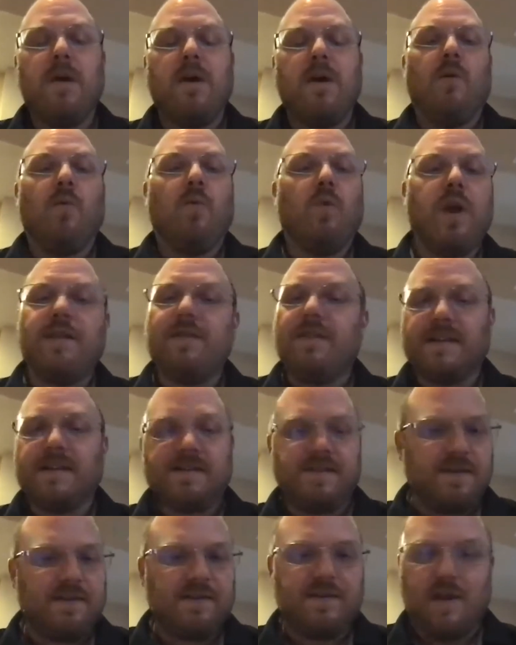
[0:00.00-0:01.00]
When
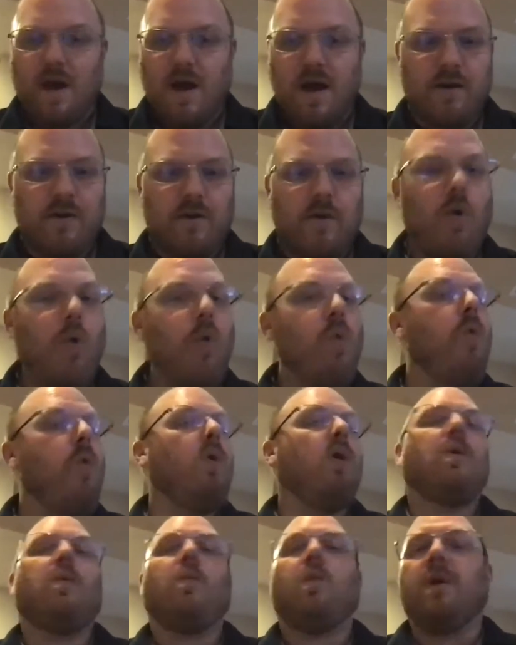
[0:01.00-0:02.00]
this is done,
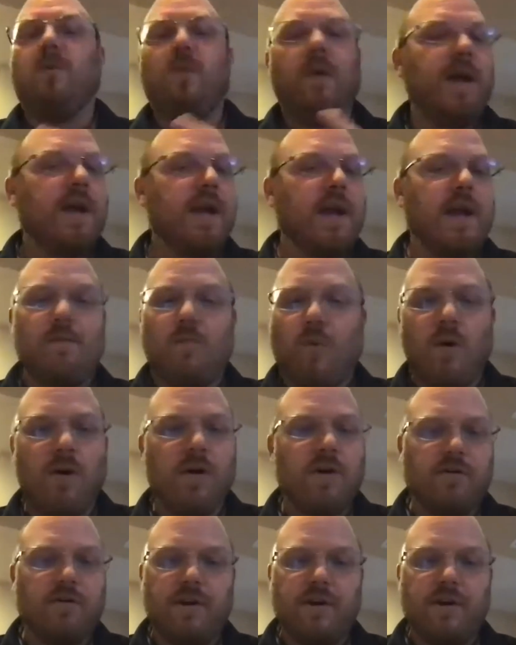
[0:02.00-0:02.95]
or when we get more clear